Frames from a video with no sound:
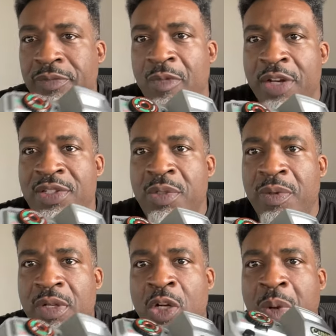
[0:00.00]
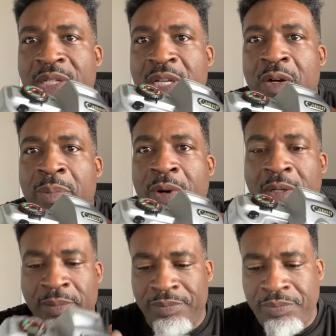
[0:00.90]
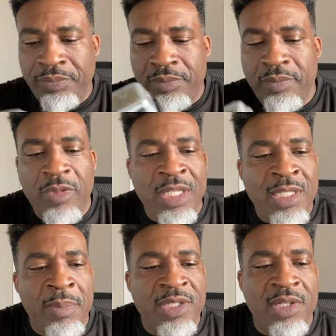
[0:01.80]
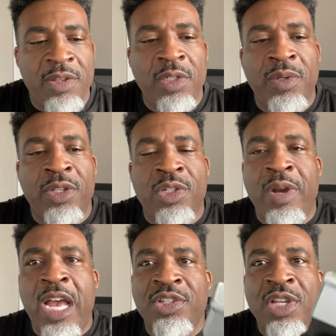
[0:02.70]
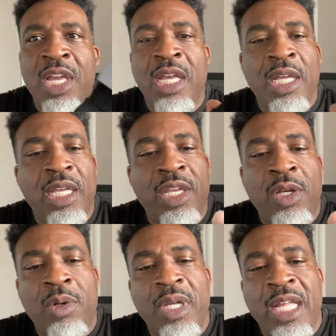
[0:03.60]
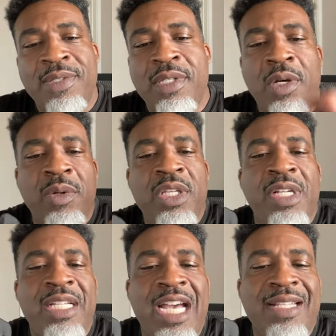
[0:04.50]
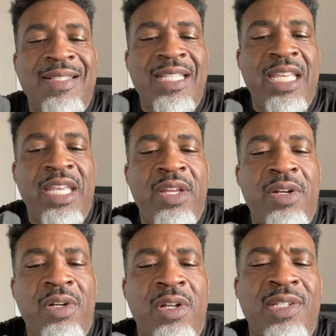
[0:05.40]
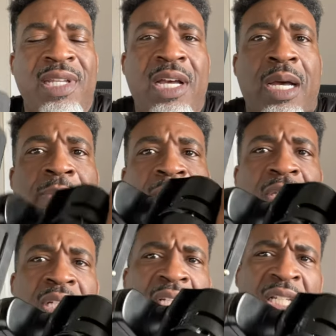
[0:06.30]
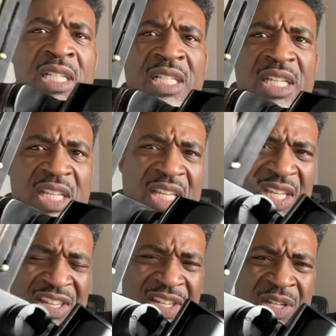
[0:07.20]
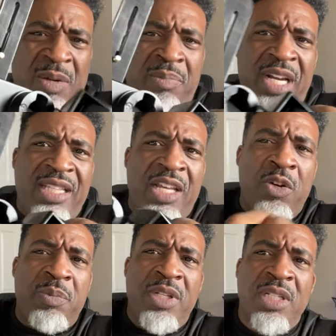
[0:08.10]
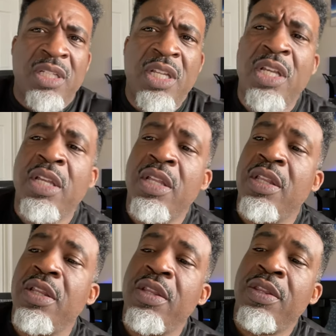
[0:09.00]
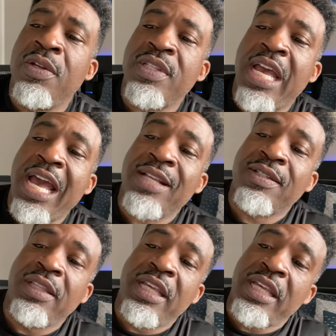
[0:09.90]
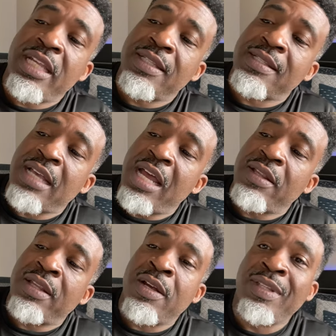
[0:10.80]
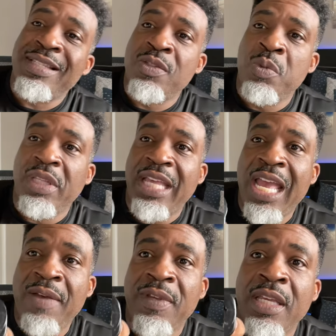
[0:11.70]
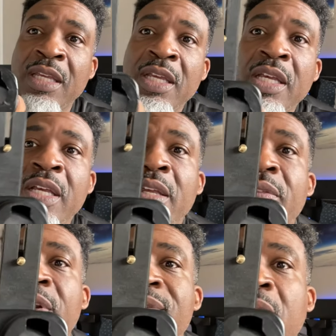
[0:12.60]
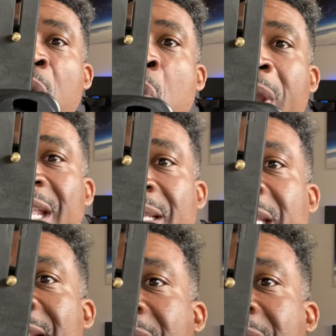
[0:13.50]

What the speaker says: I'll just do a quick tear apart, because I'm just going to throw it in the trash, you know. And so you can kind of see here on top, you know, I'll break that. There's actually inside of there, this is really heavy. There's a weight that's